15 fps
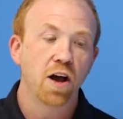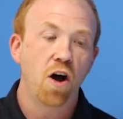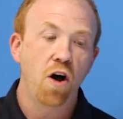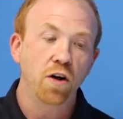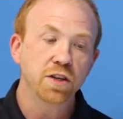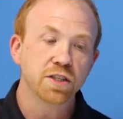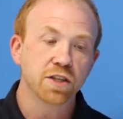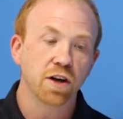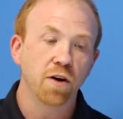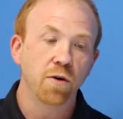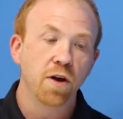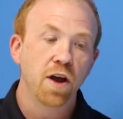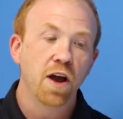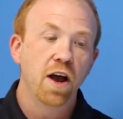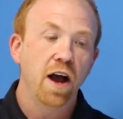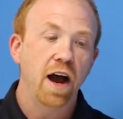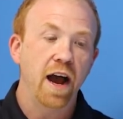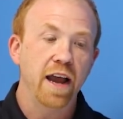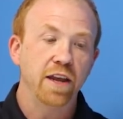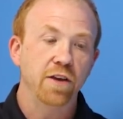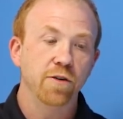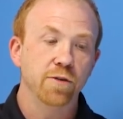Also, I
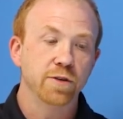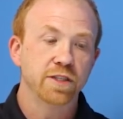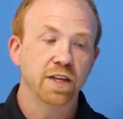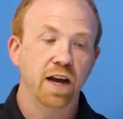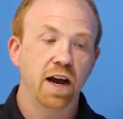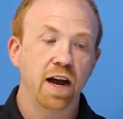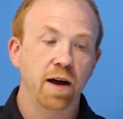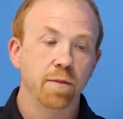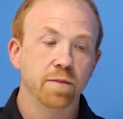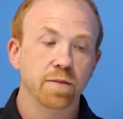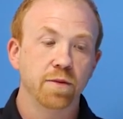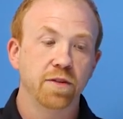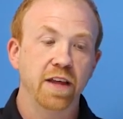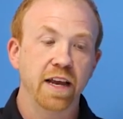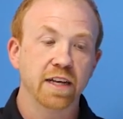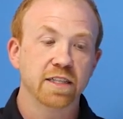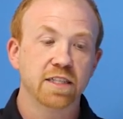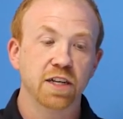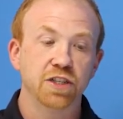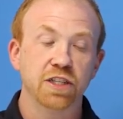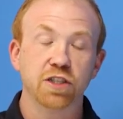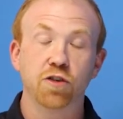use things
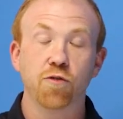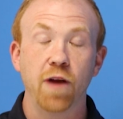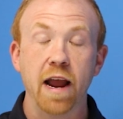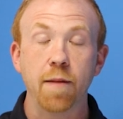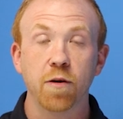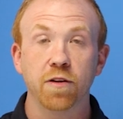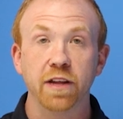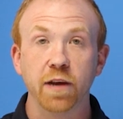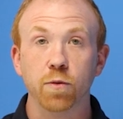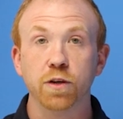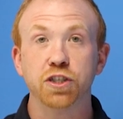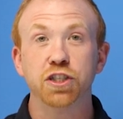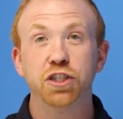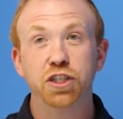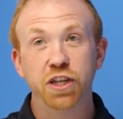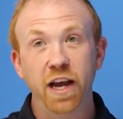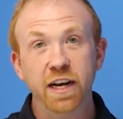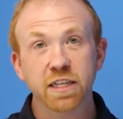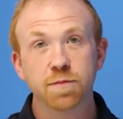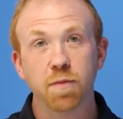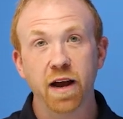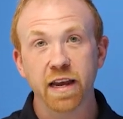such as Grammarly, which
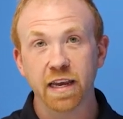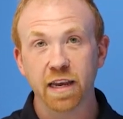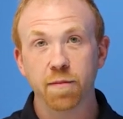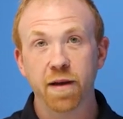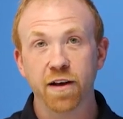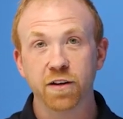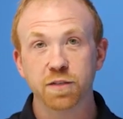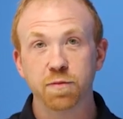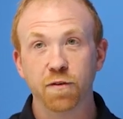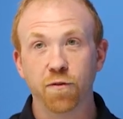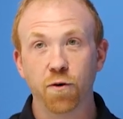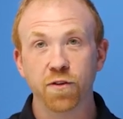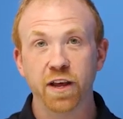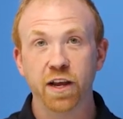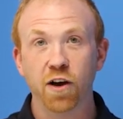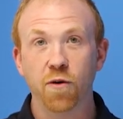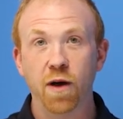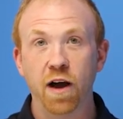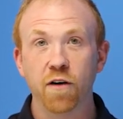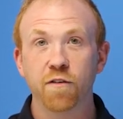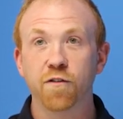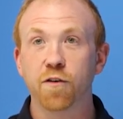checks my emails before they go
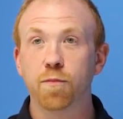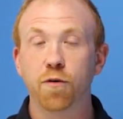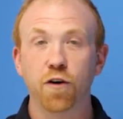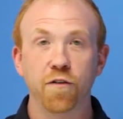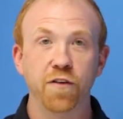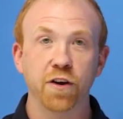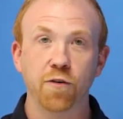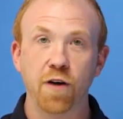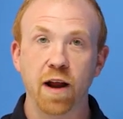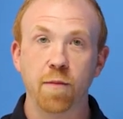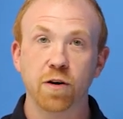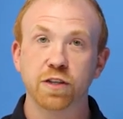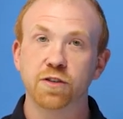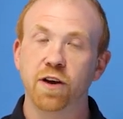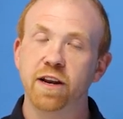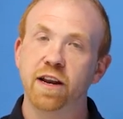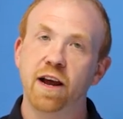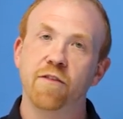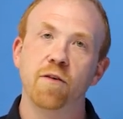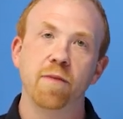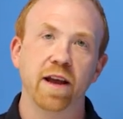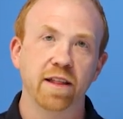out for perfect grammar, so I
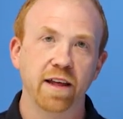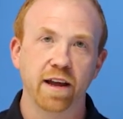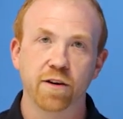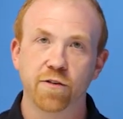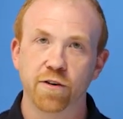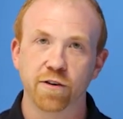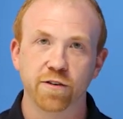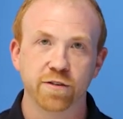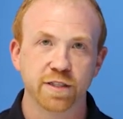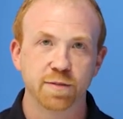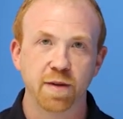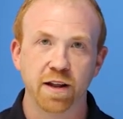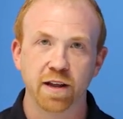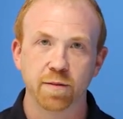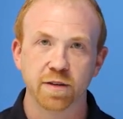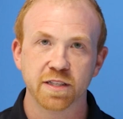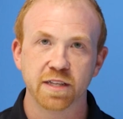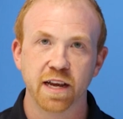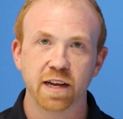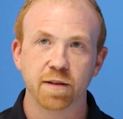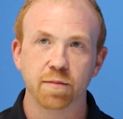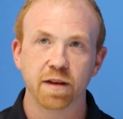never make that critical spelling
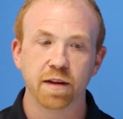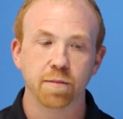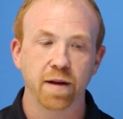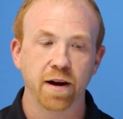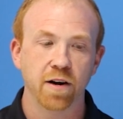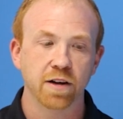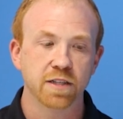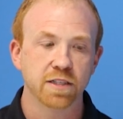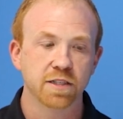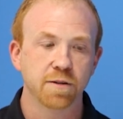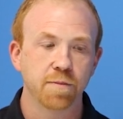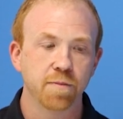mistake and be embarrassed.